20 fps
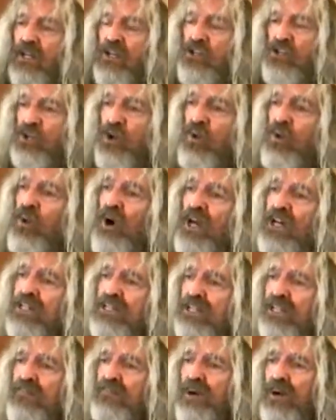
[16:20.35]
So what is
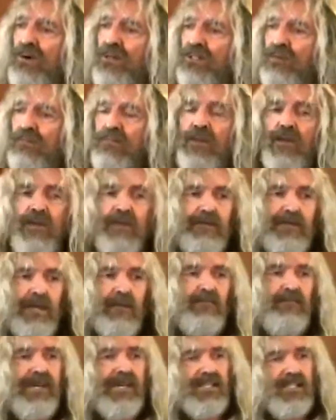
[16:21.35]
it about him
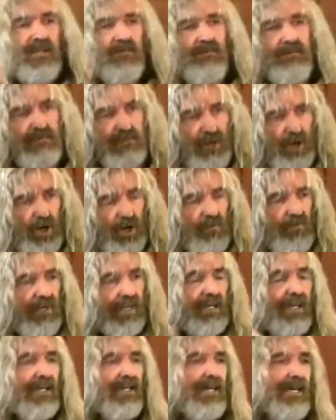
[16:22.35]
that makes him
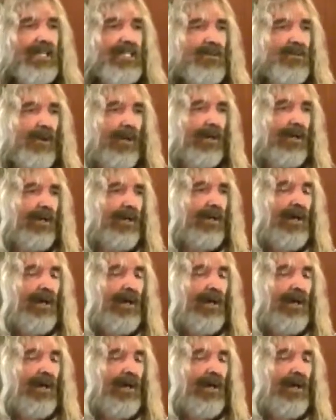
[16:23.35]
unrecognizable?